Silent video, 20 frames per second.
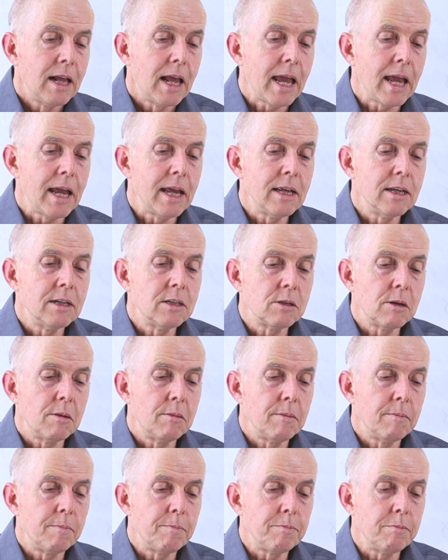and
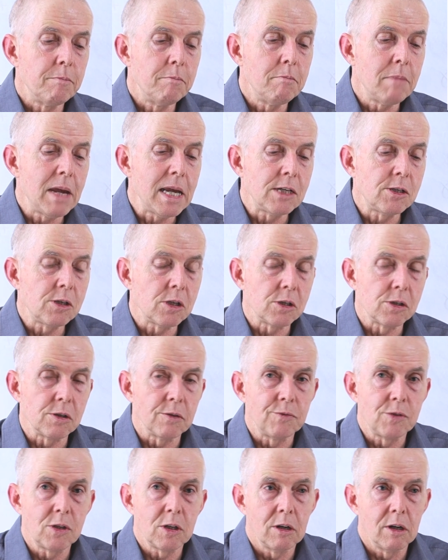measures
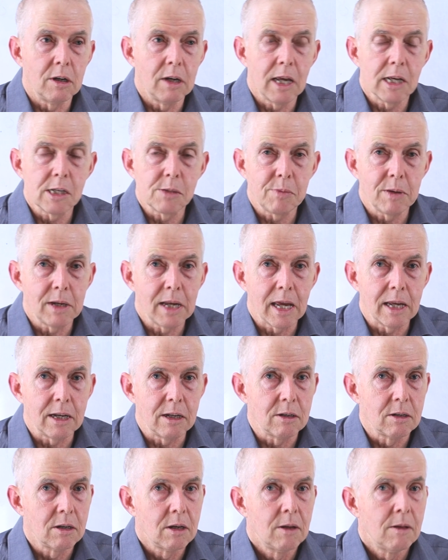of turn has been
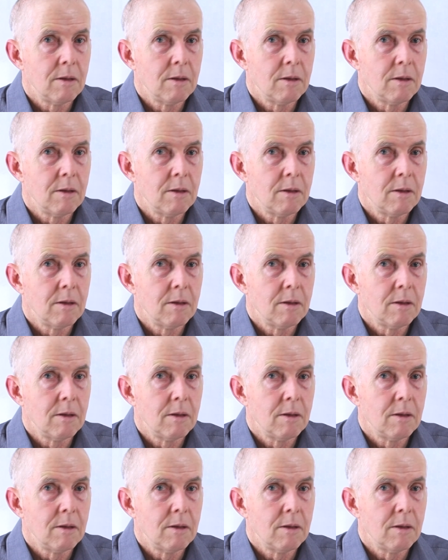added.